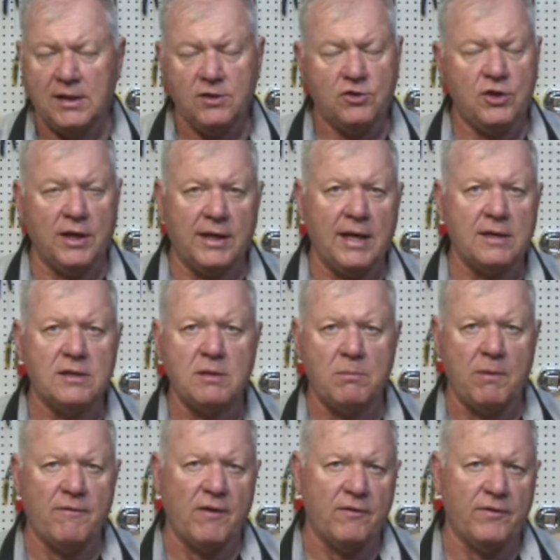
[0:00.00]
Check out some
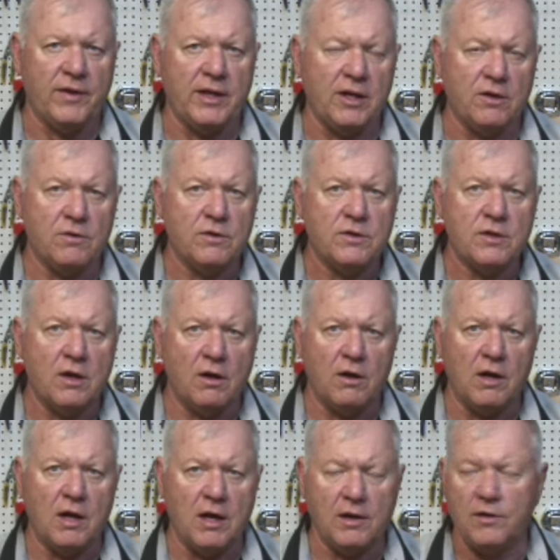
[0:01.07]
of our videos
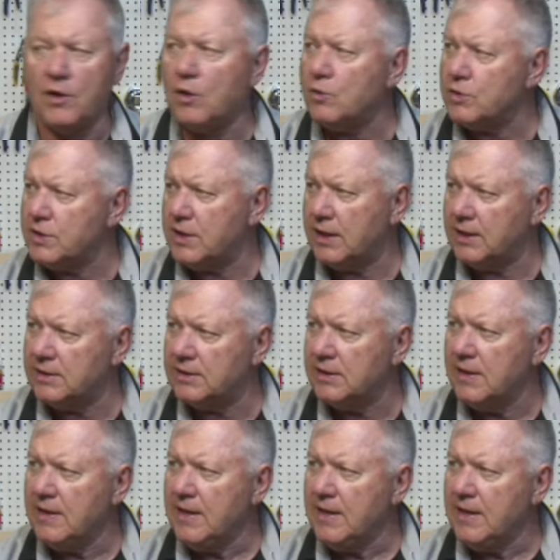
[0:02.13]
on those things.